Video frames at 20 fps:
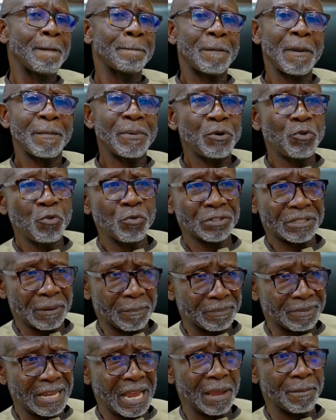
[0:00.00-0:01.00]
But we do
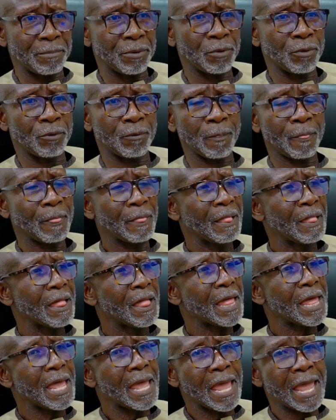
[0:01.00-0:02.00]
some time, you
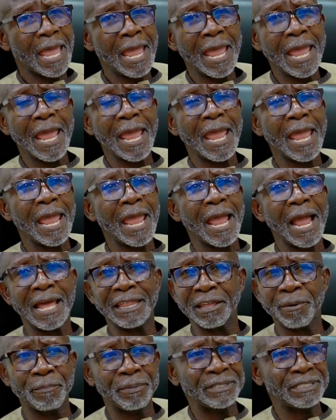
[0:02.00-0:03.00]
know.
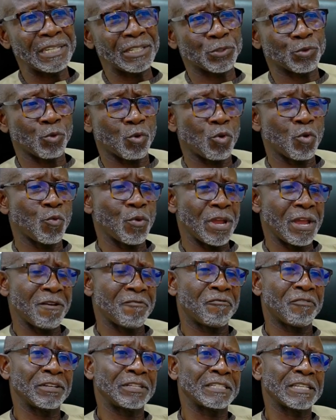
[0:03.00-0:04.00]
Other business or we
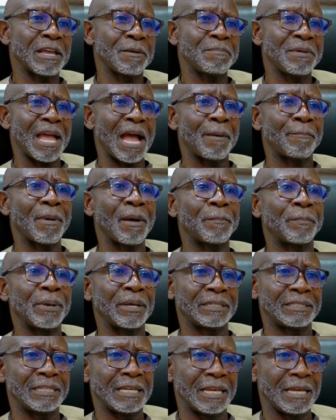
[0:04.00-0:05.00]
and friends can be a map,
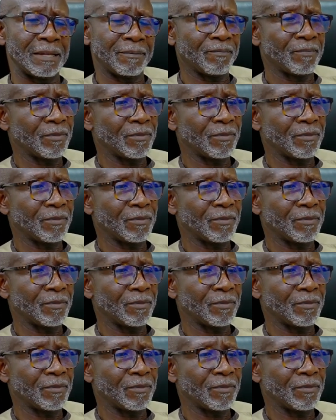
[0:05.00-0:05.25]
say,